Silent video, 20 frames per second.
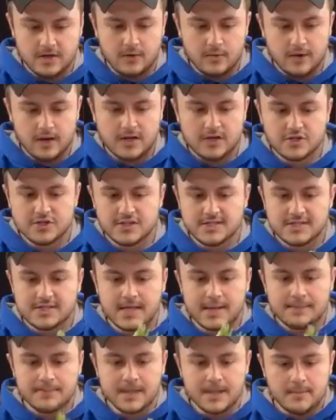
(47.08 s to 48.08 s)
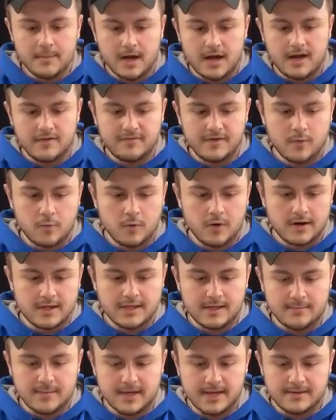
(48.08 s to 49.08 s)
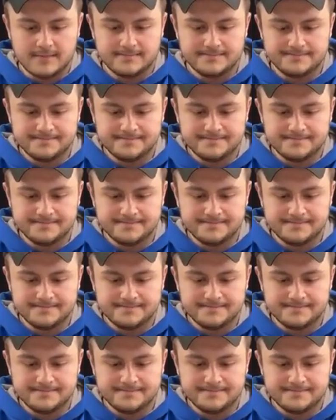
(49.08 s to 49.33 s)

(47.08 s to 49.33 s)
We're going to just snip them off and work them in.